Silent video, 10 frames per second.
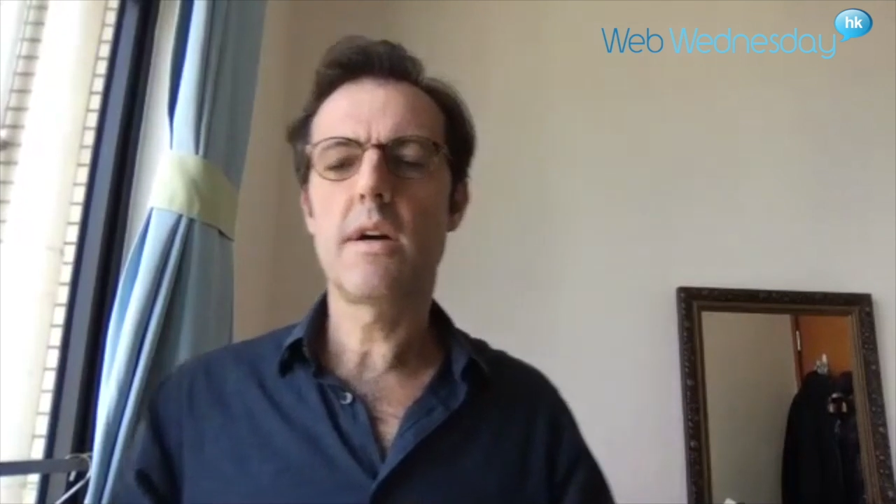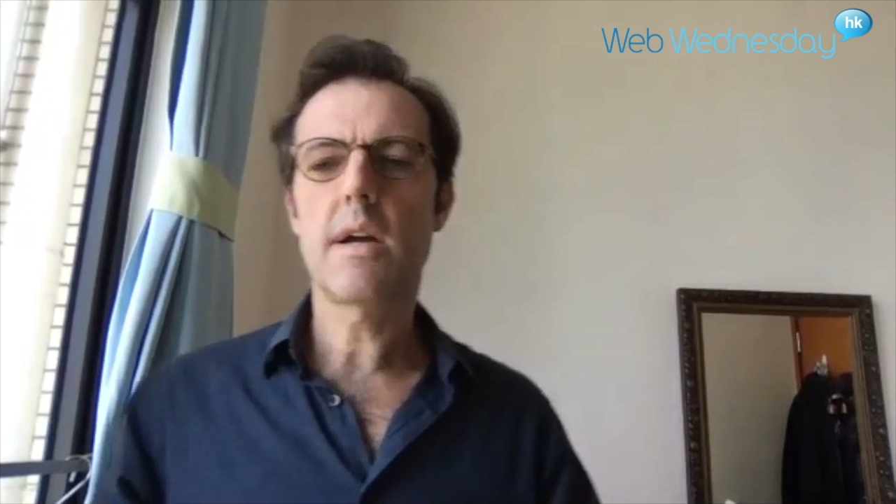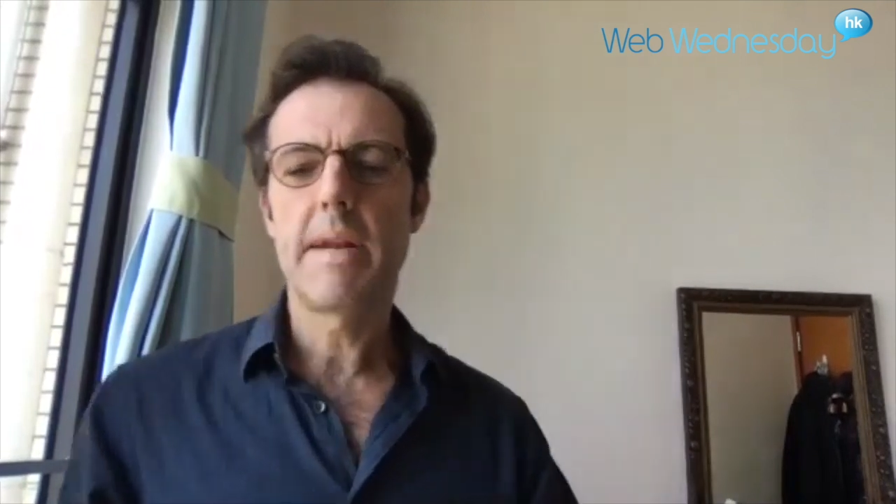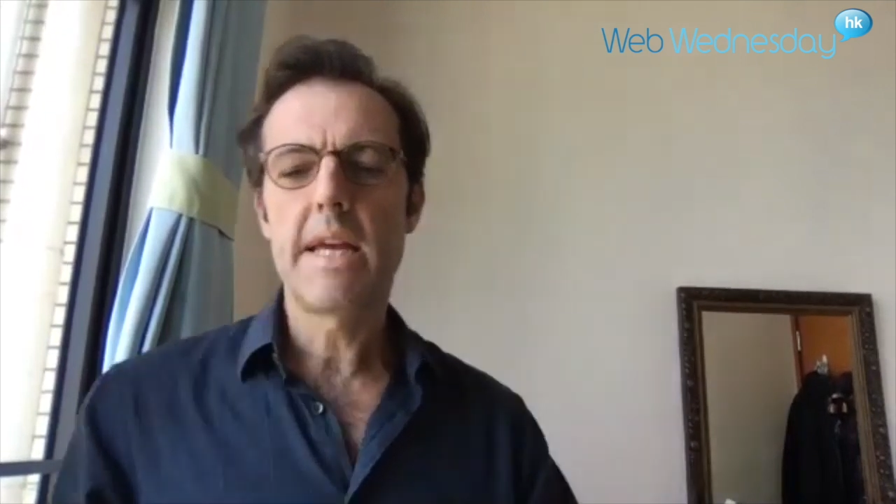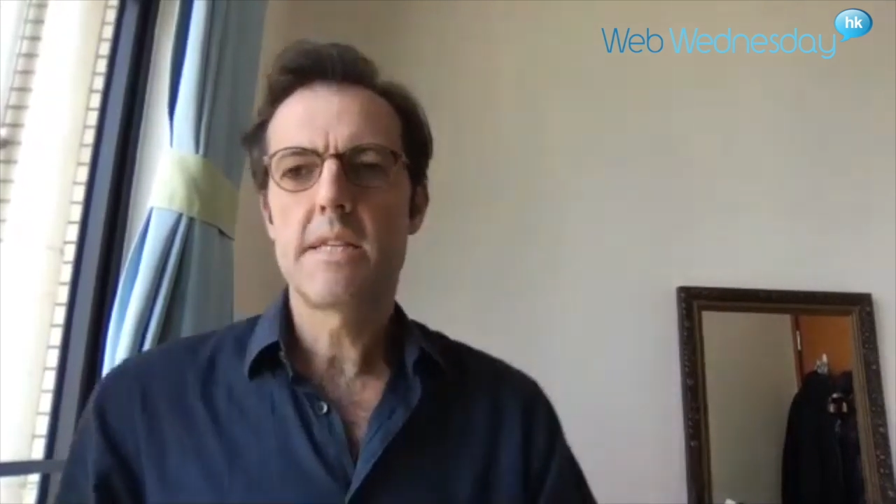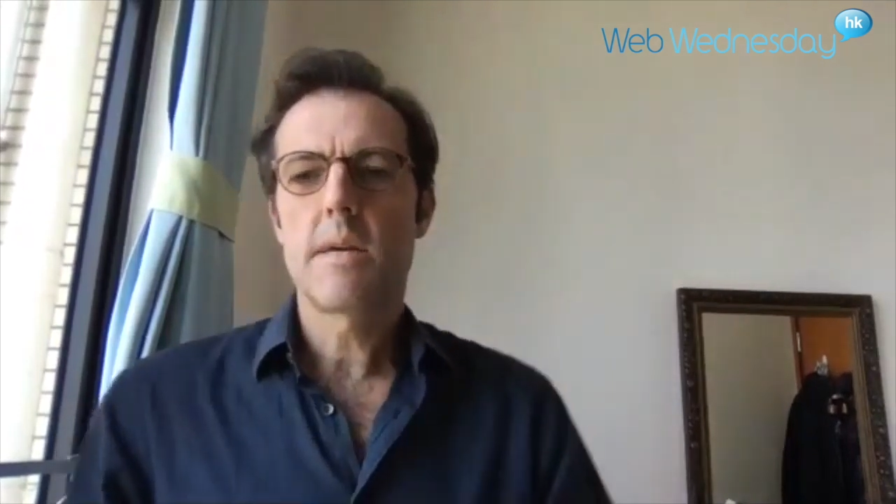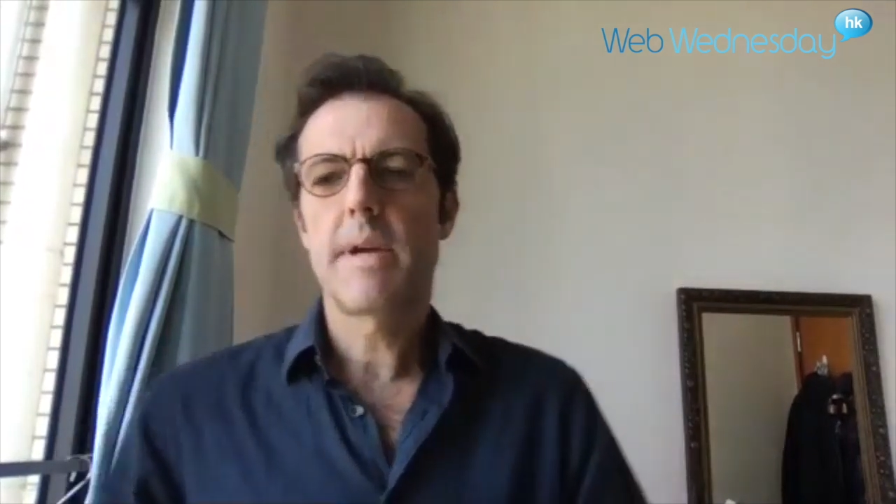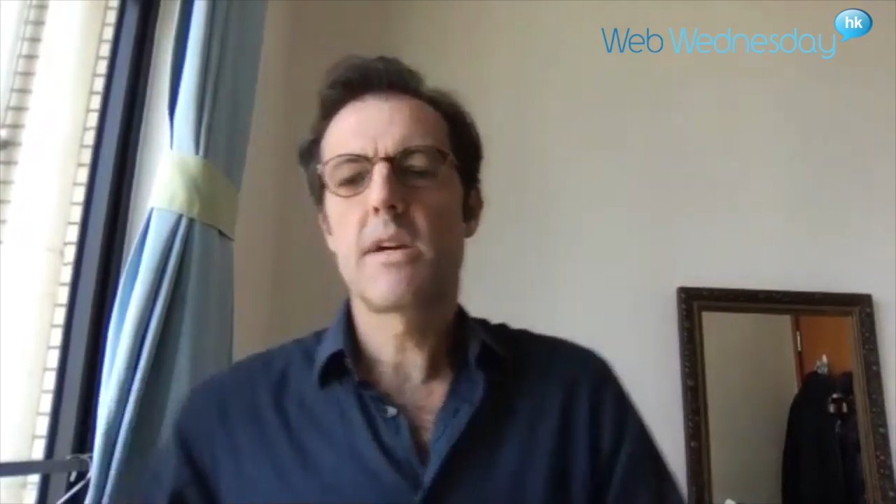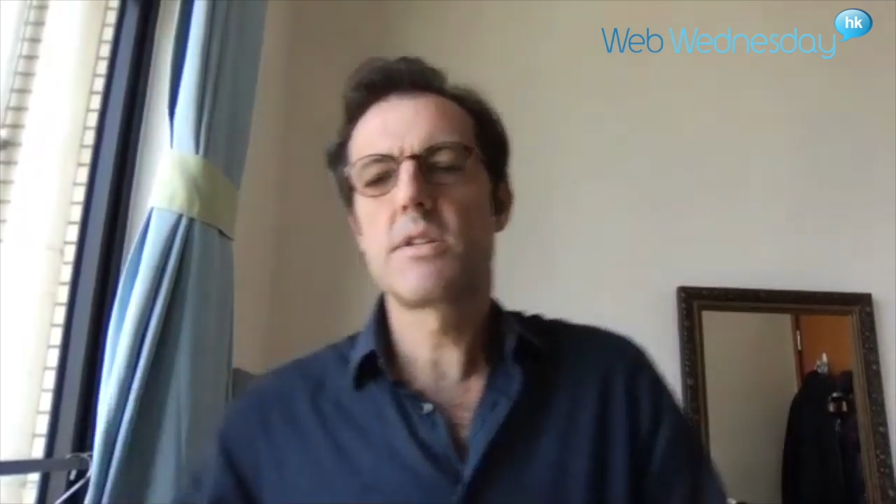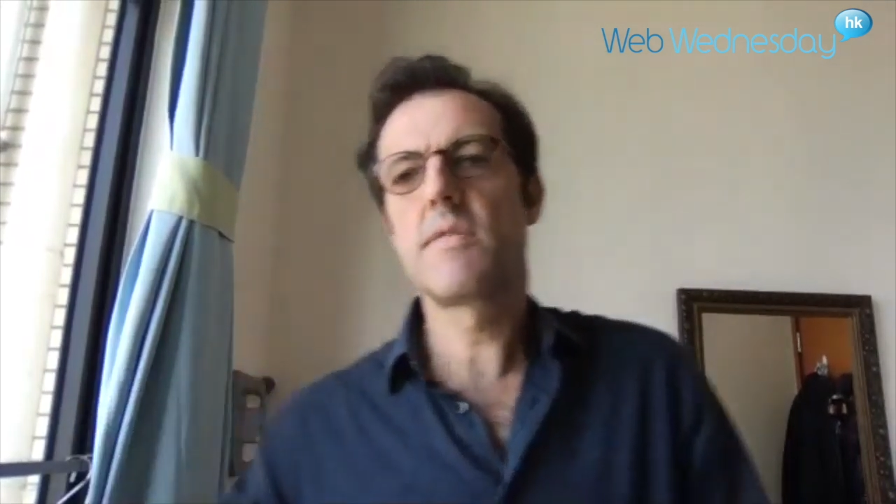I mean, is it
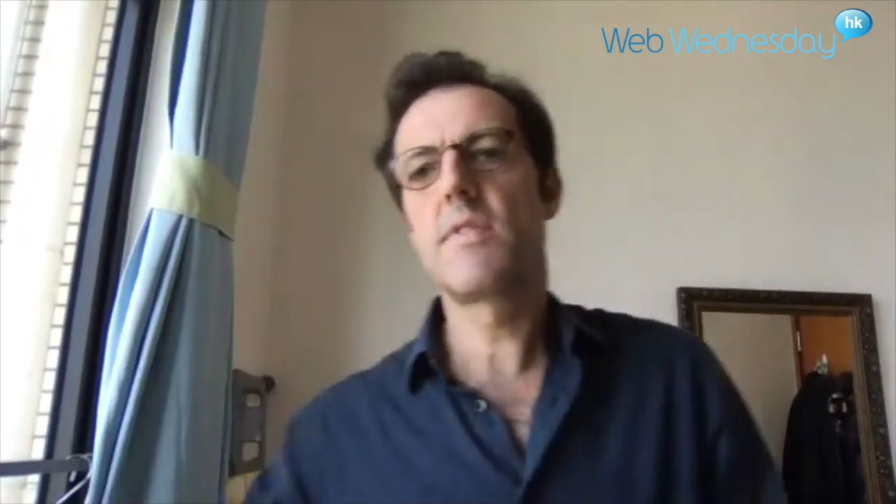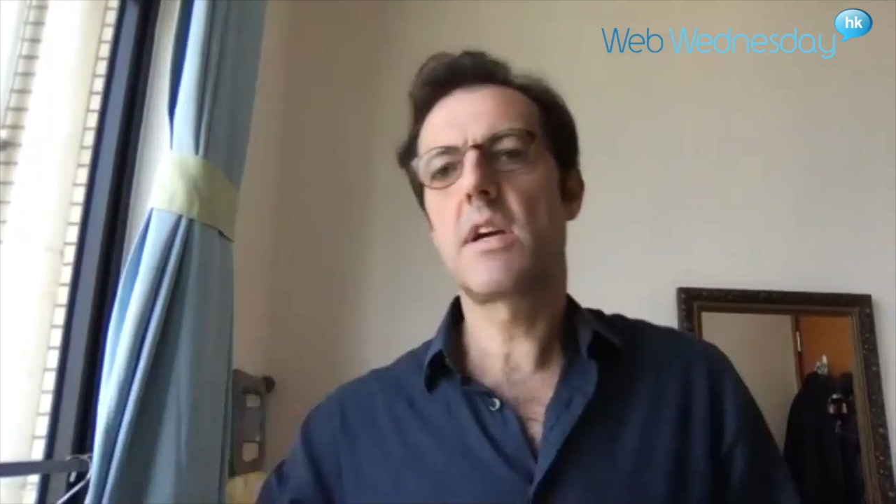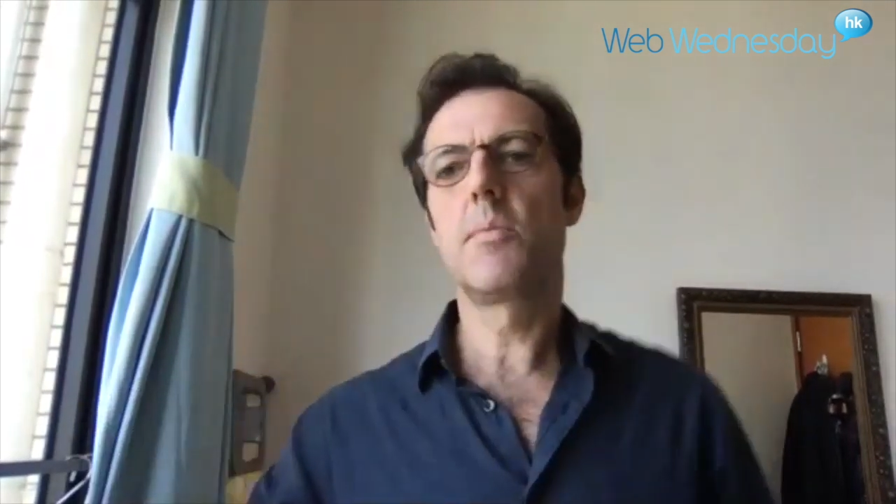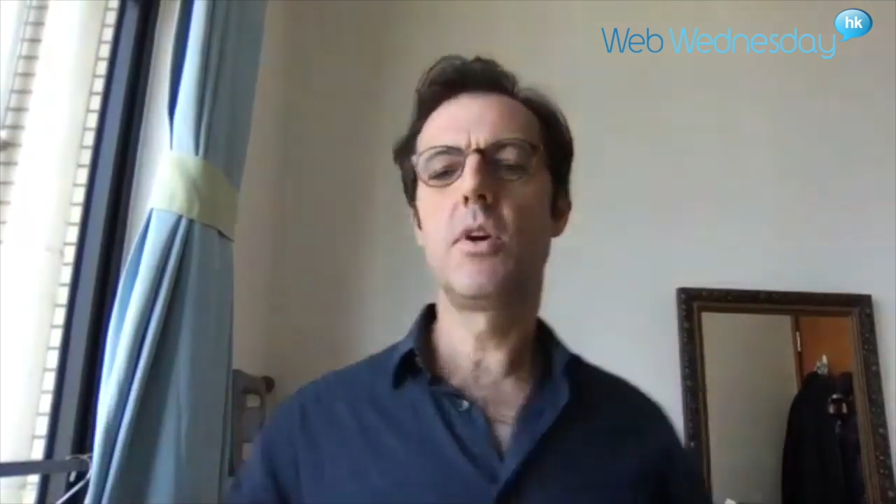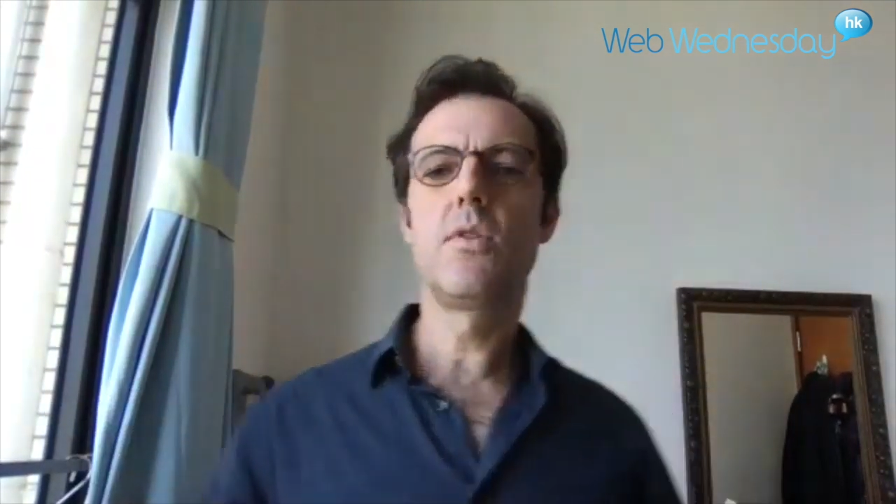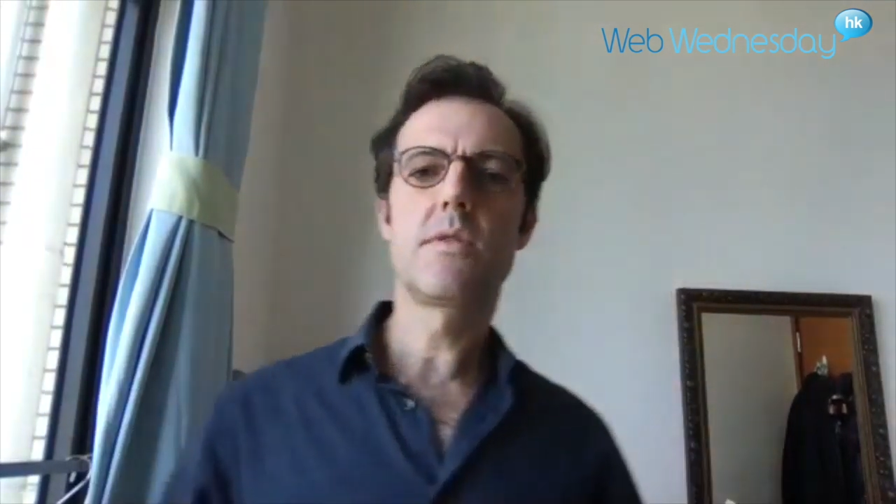because of the commute,